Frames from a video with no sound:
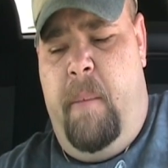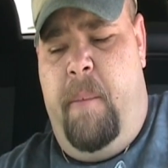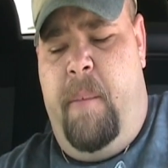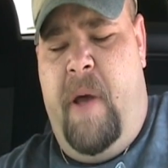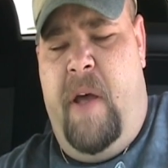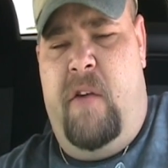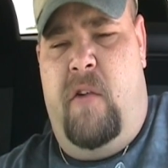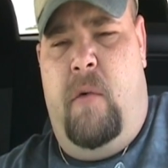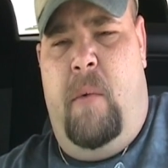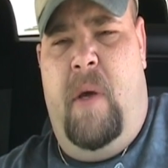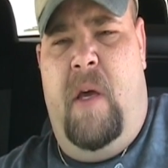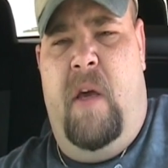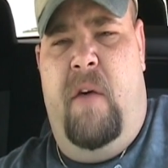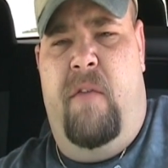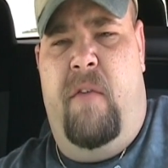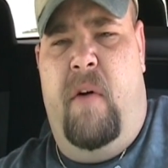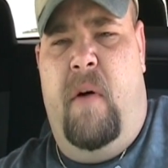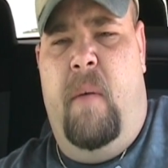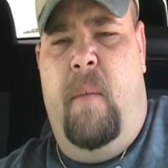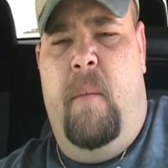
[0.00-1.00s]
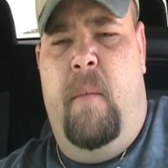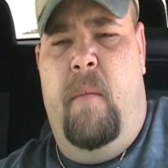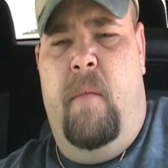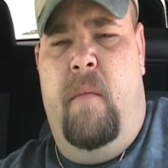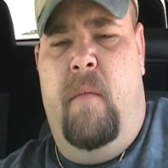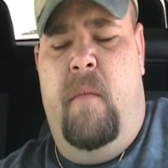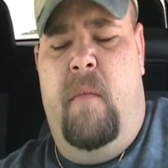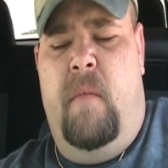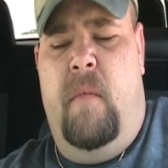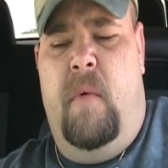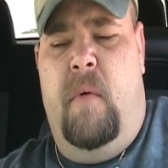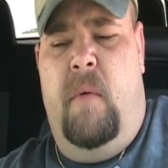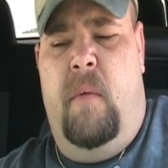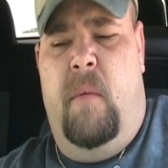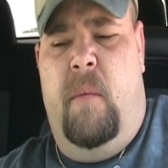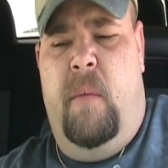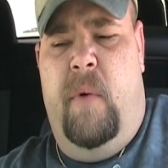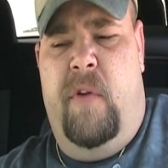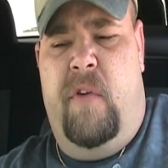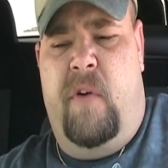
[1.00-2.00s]
Passed away from
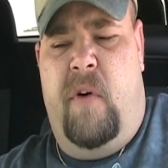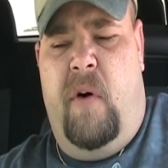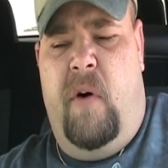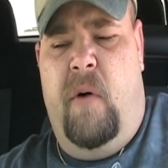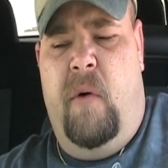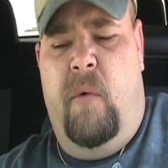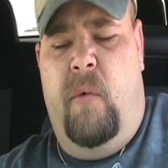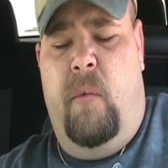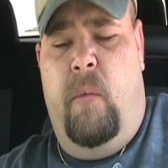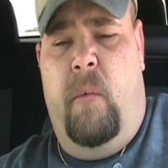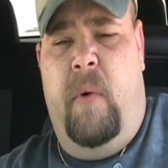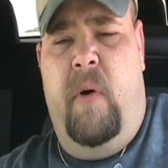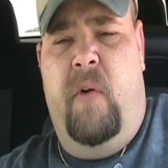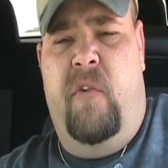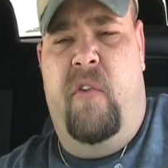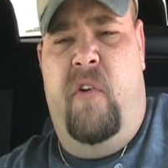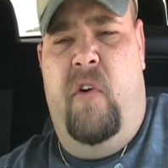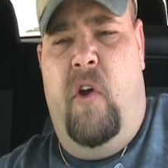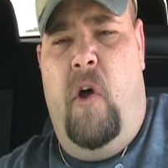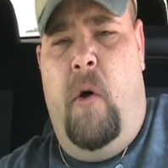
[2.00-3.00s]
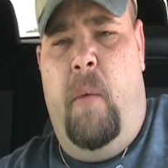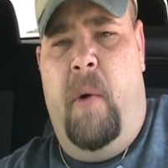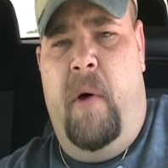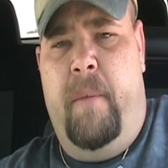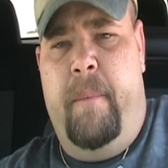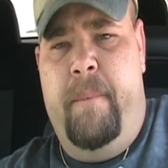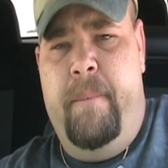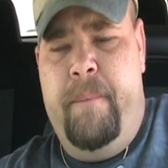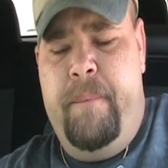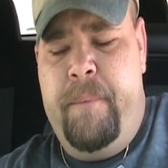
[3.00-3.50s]
what's called renal cell.